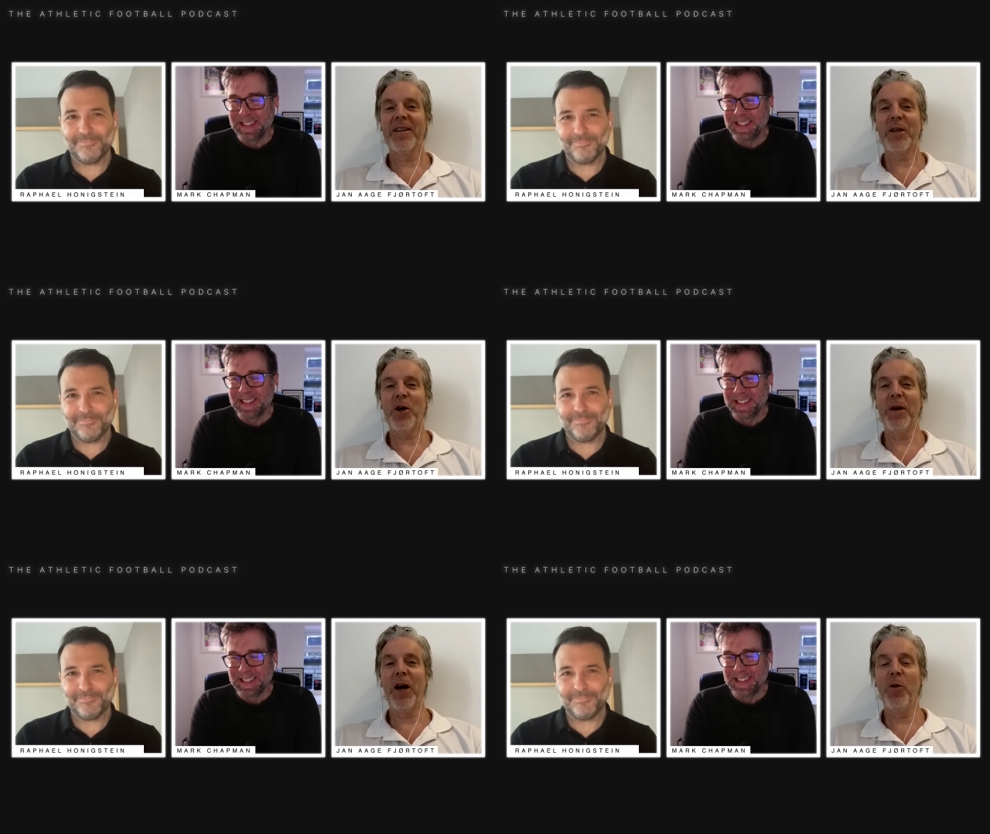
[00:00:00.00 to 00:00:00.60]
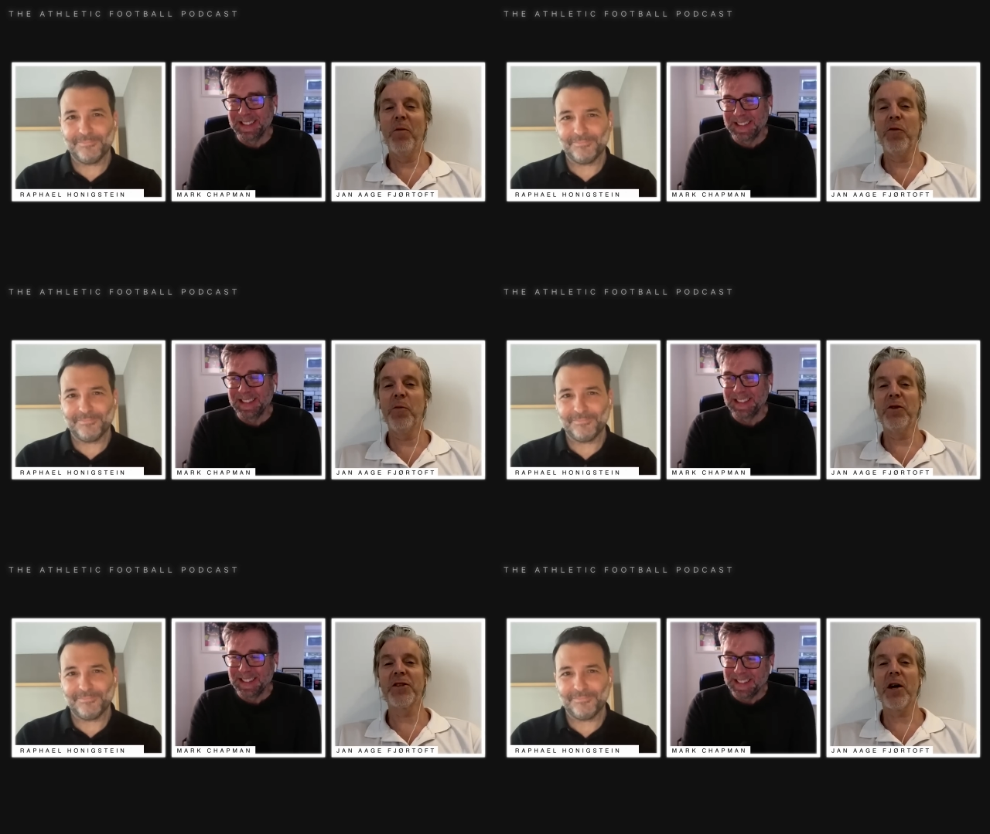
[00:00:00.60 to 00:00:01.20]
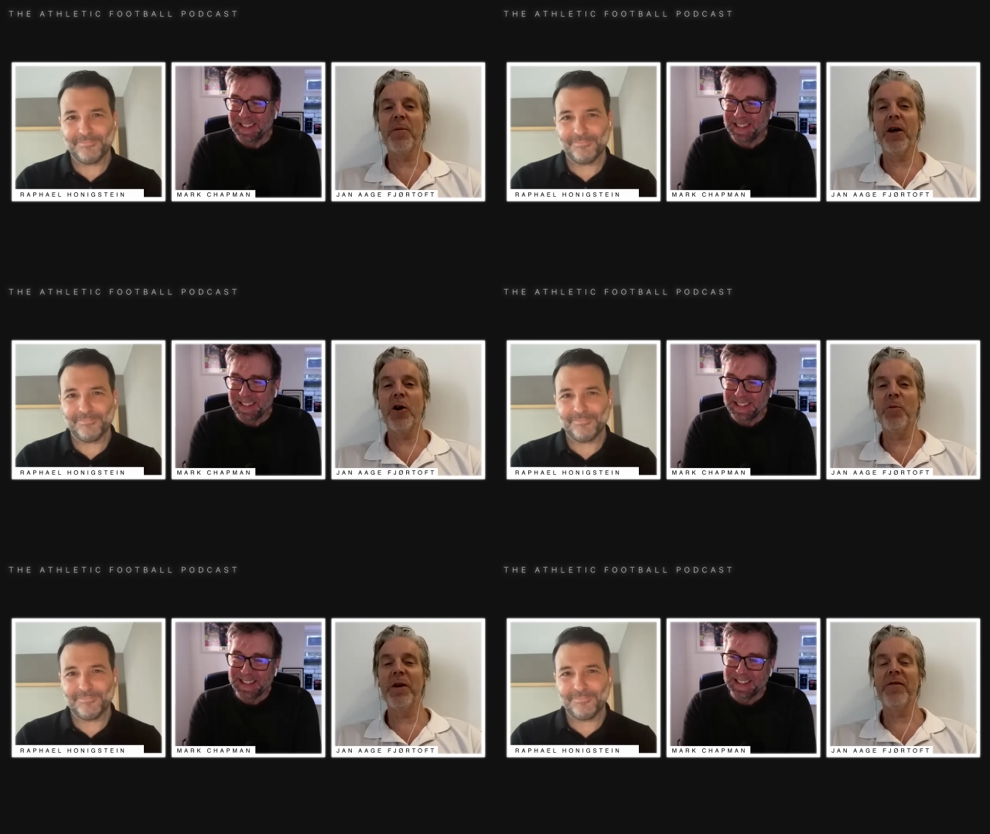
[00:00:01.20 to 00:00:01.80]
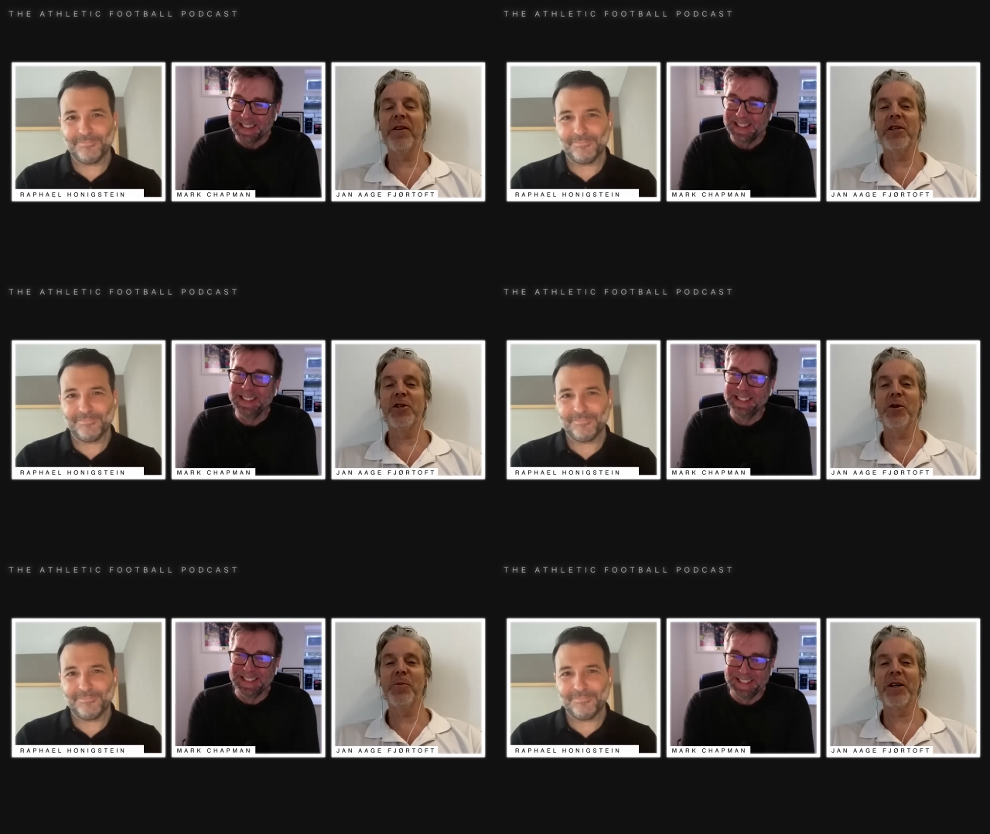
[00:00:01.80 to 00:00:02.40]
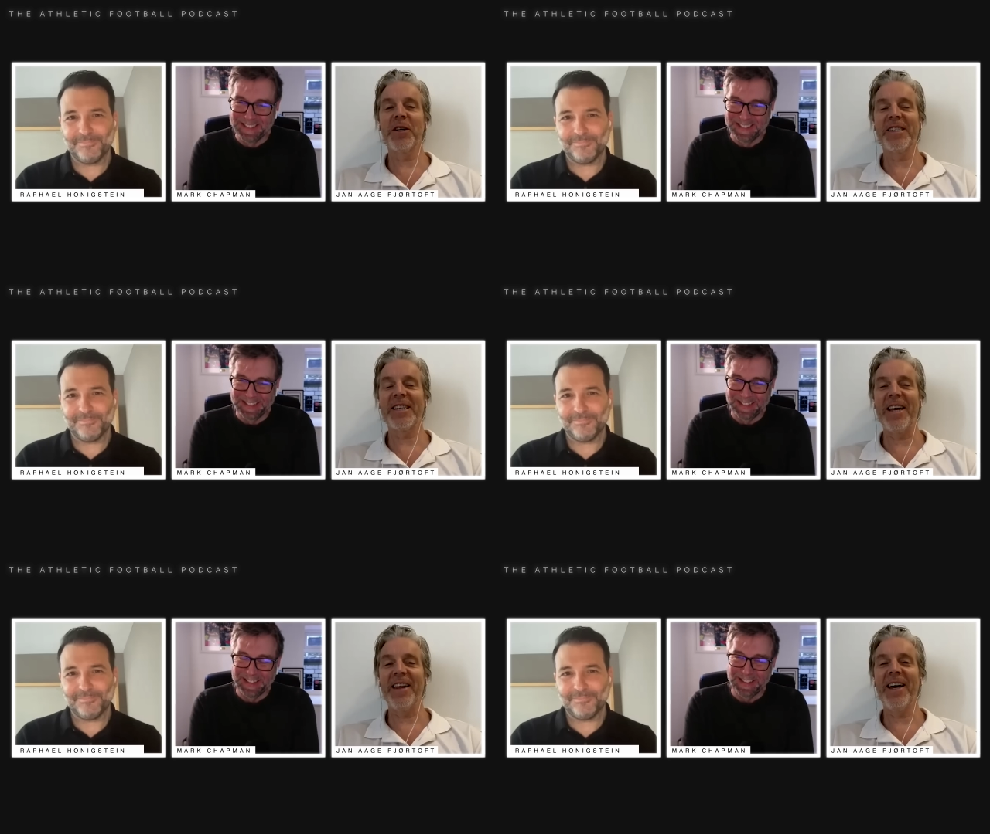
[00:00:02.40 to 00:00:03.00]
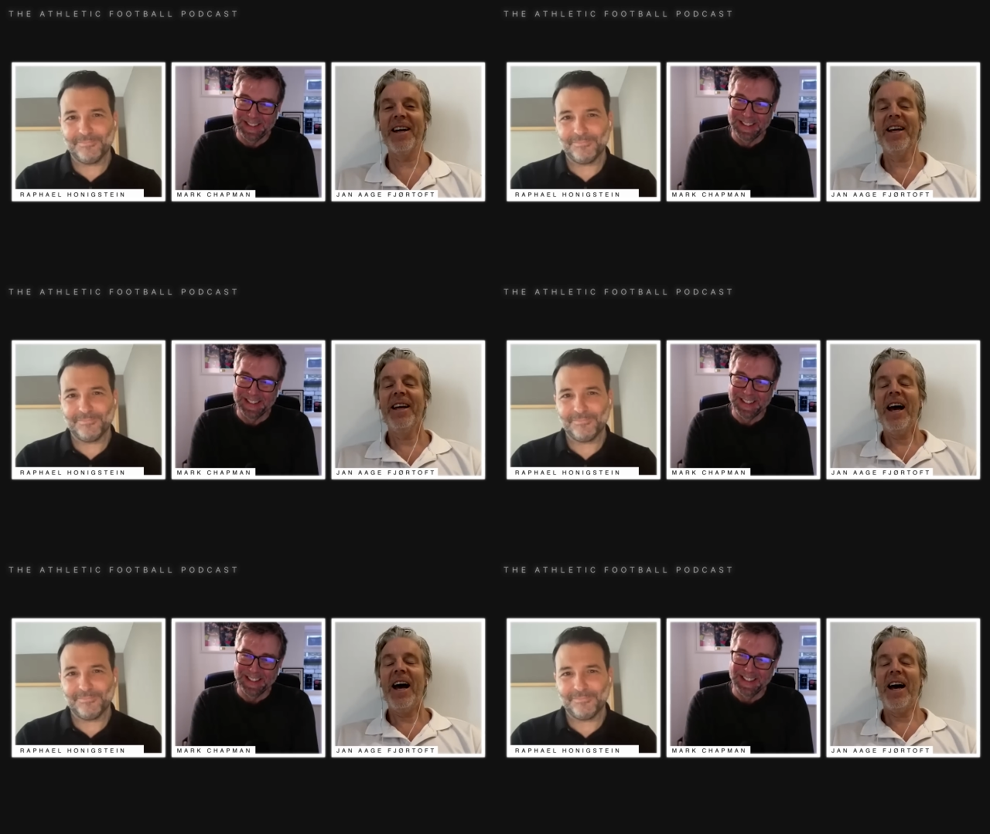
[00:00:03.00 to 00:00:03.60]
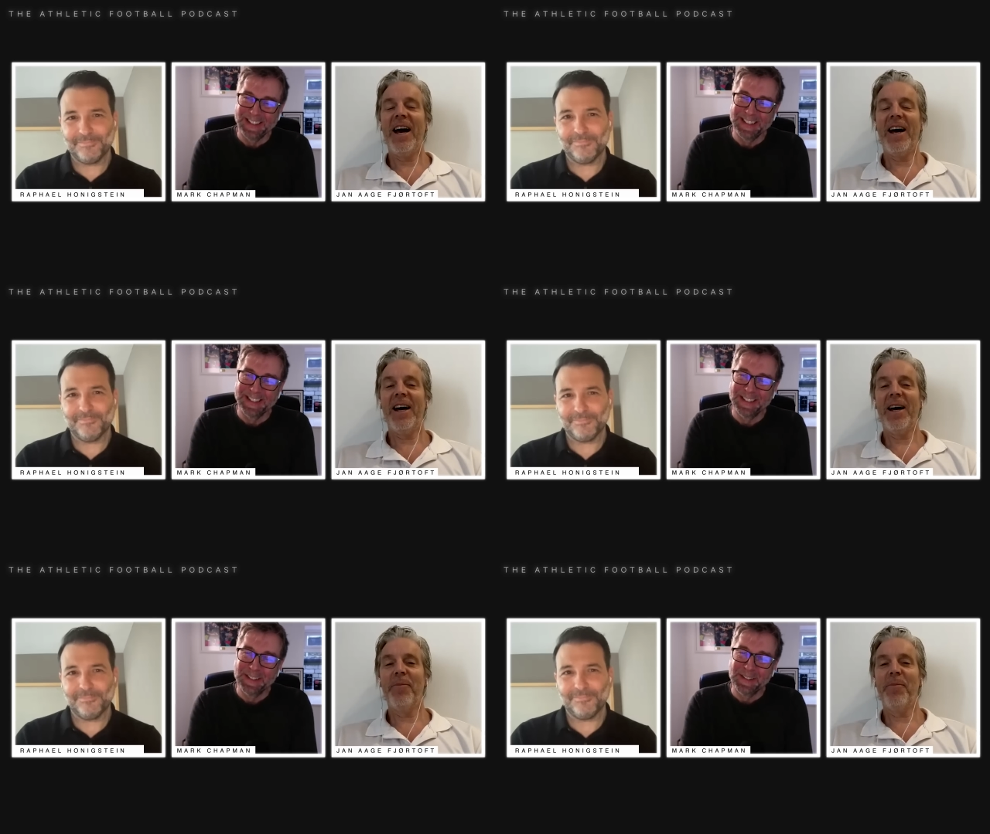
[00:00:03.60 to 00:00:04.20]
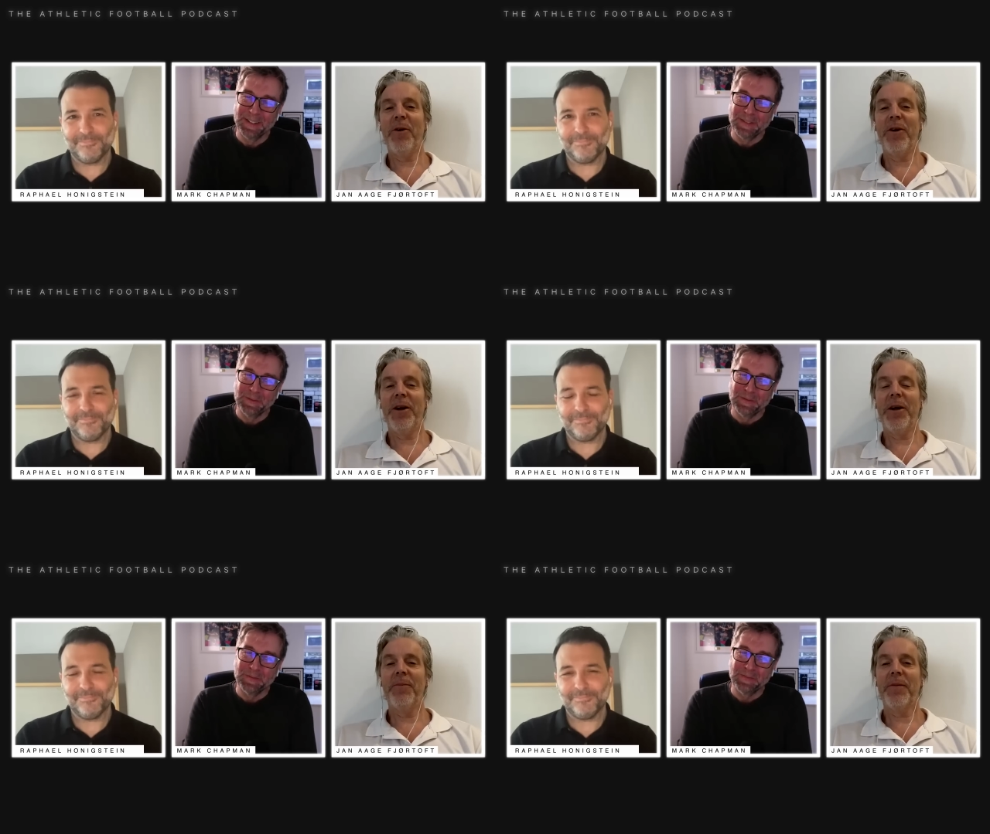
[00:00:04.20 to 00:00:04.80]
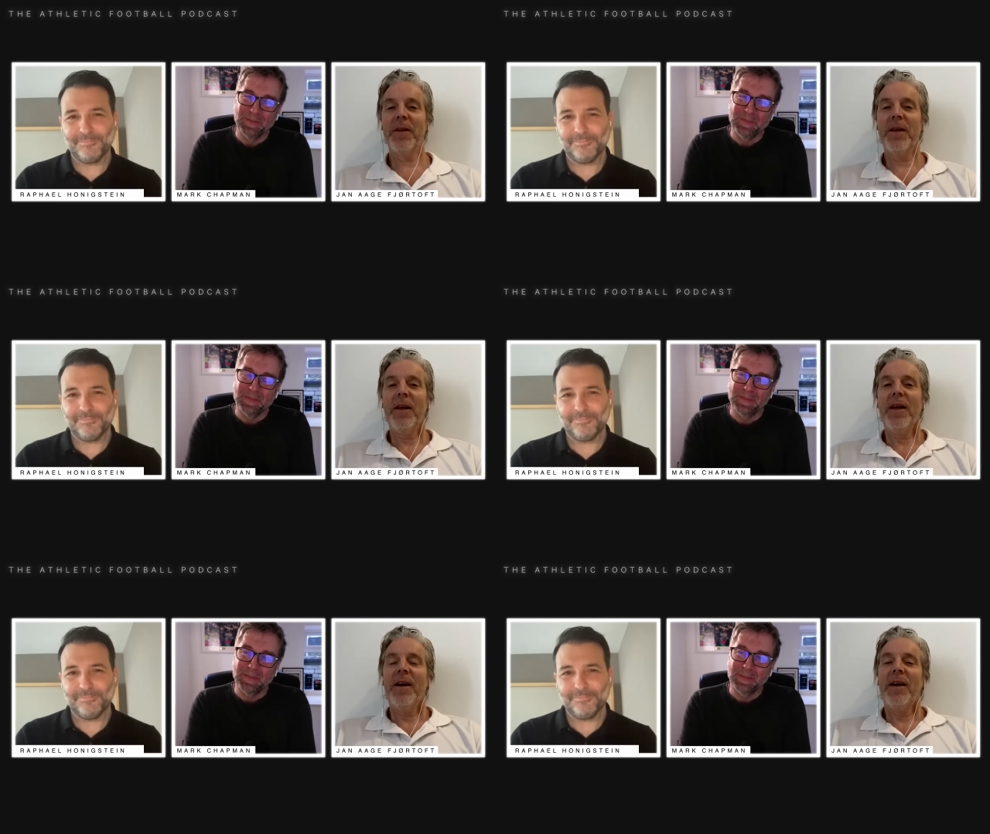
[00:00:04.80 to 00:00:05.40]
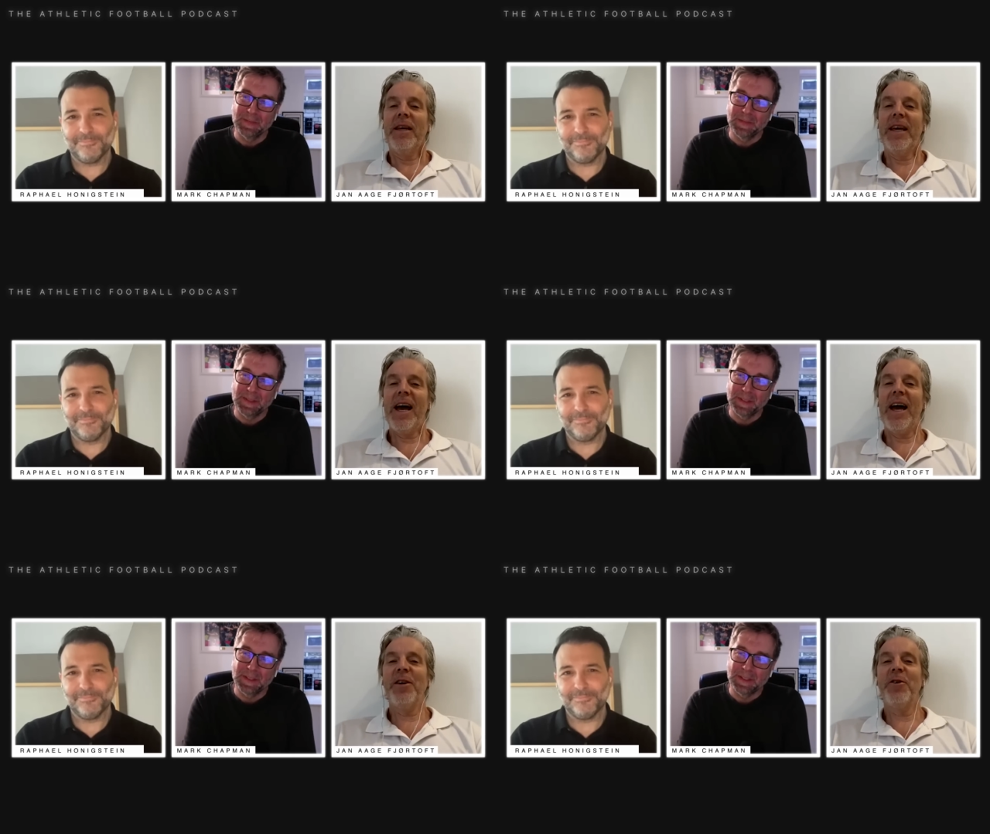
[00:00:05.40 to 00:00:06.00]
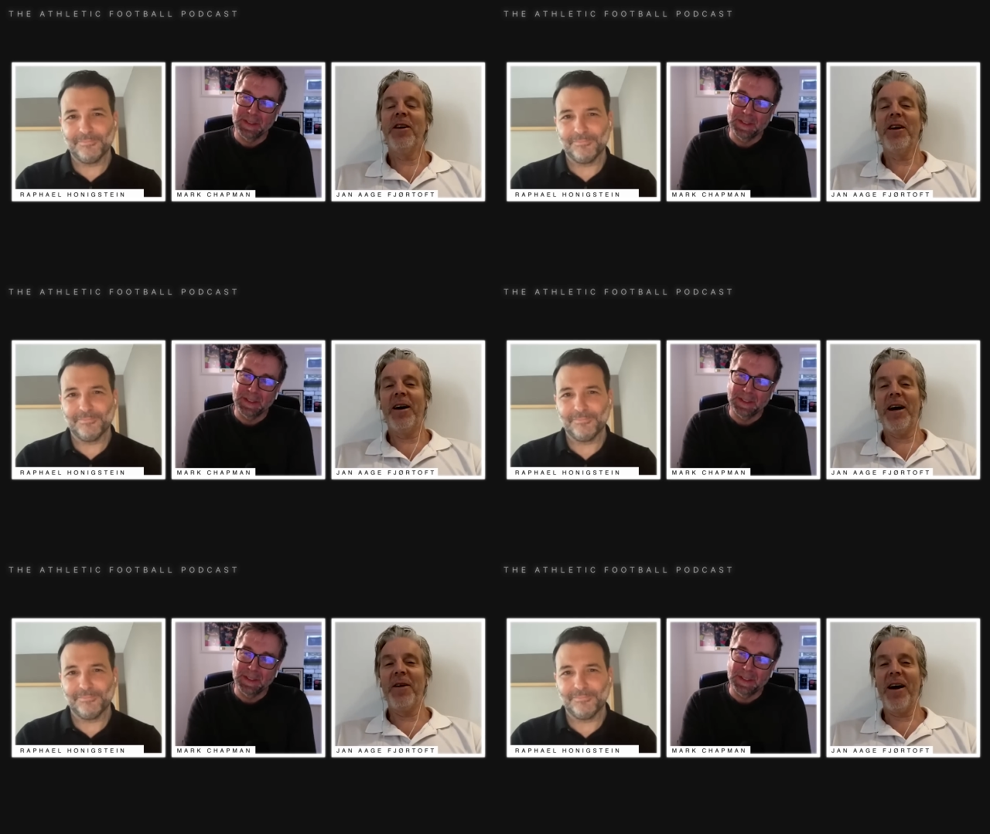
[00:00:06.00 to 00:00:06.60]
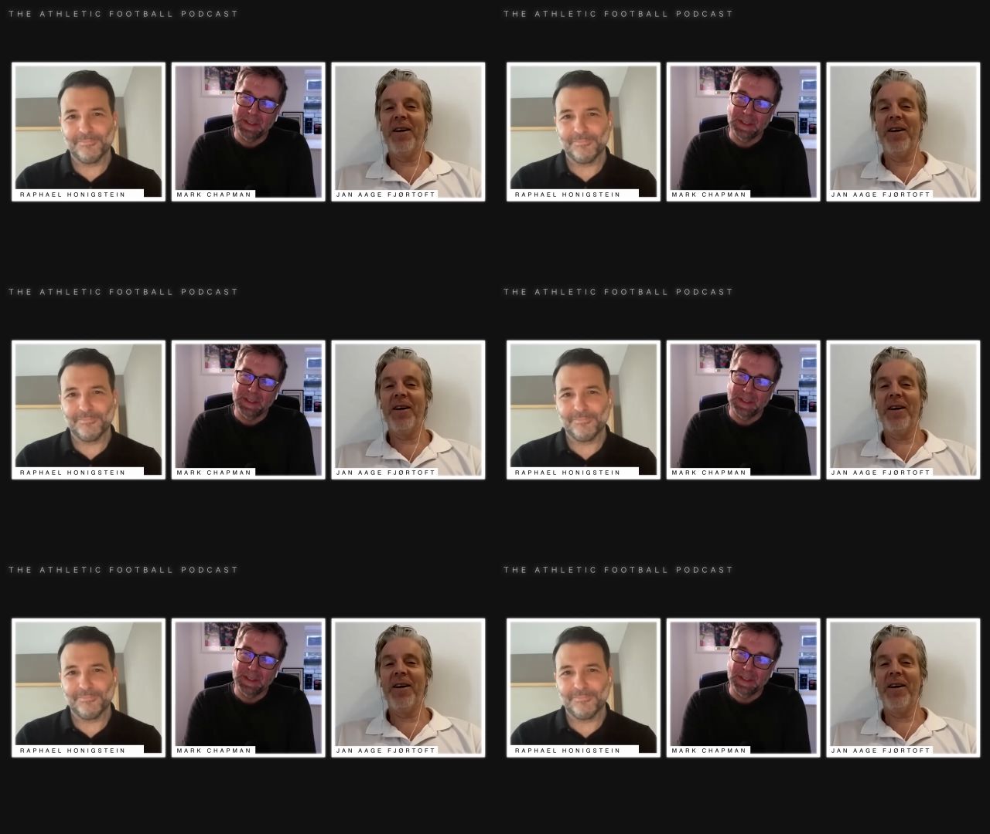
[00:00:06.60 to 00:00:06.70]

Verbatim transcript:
Speaker 1: coming home. Football's coming home. Even a German can say that. Uh, but yeah, I